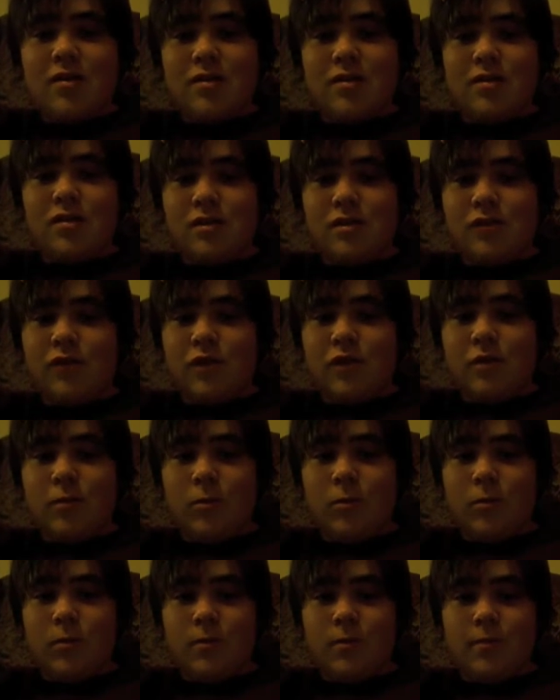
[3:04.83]
sense of
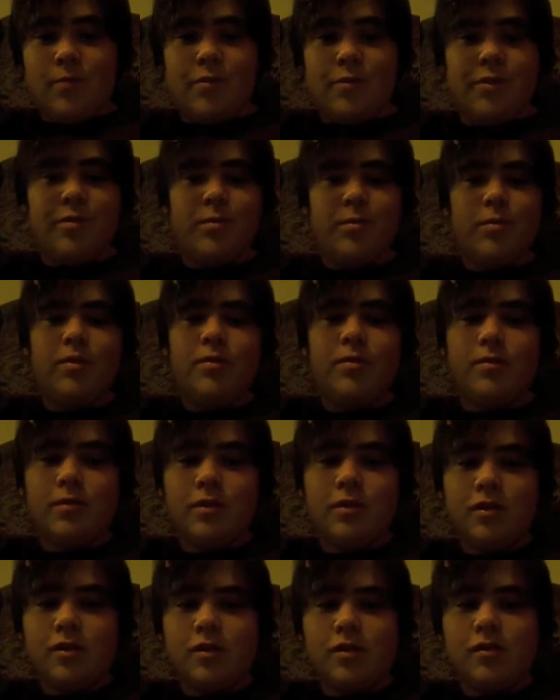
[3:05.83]
humor.
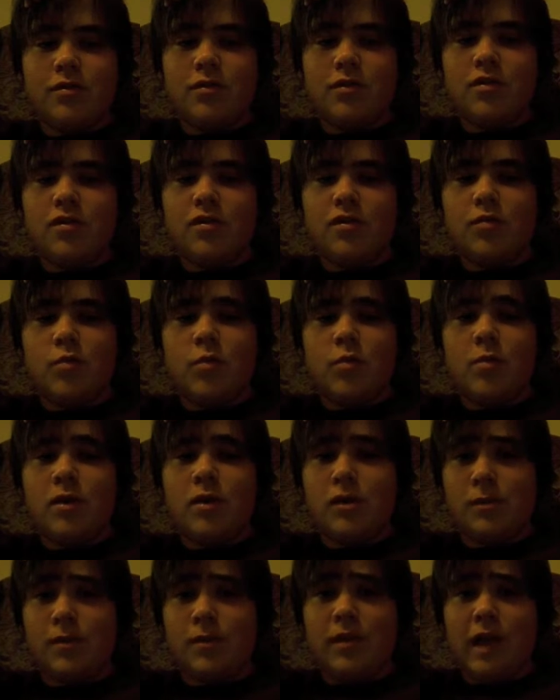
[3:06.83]
This is what
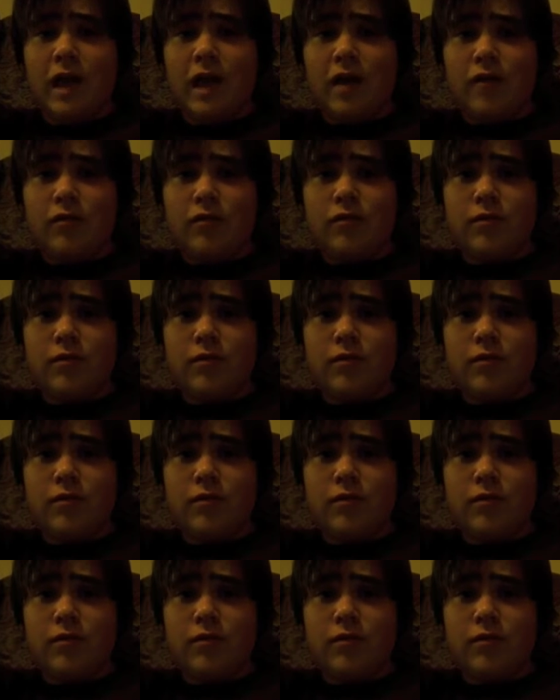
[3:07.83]
makes me laugh.